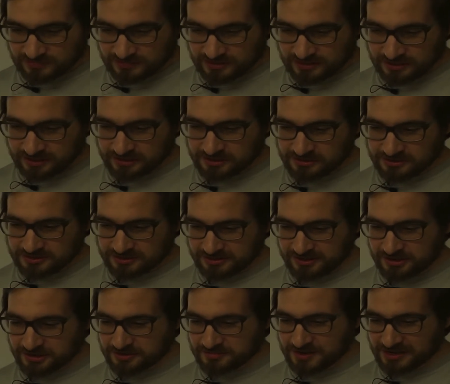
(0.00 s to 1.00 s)
then you can
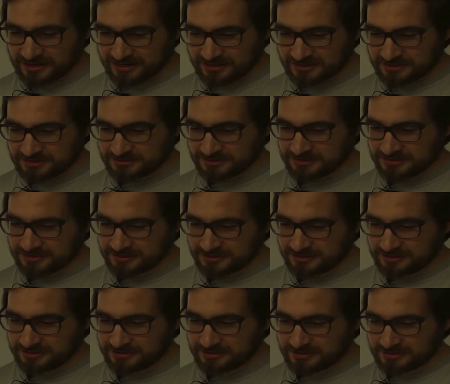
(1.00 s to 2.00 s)
go back to
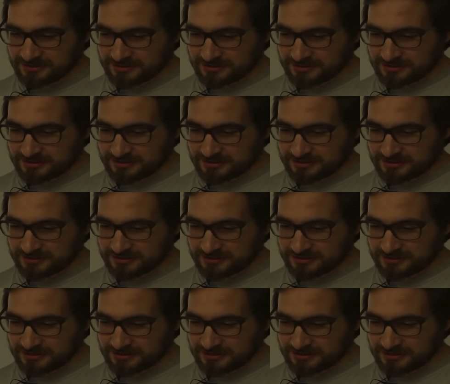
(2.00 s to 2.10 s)
your